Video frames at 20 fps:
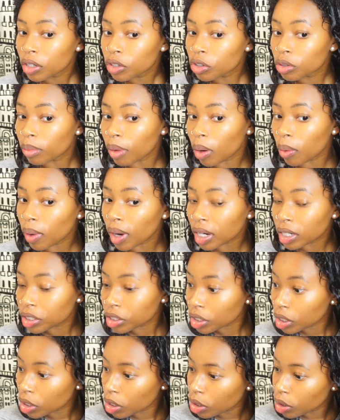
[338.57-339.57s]
do my
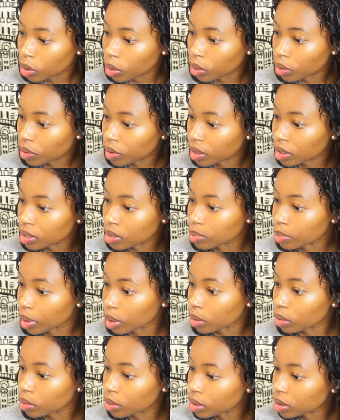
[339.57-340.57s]
wash and go. This
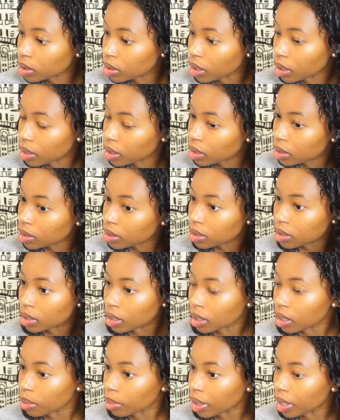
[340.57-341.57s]
bow is like
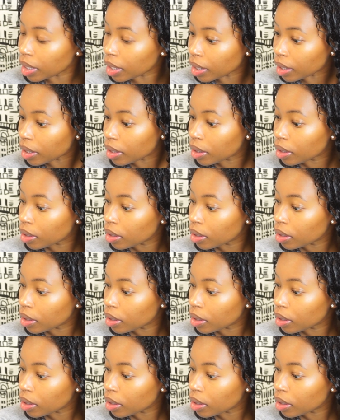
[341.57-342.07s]
stuck in my hair.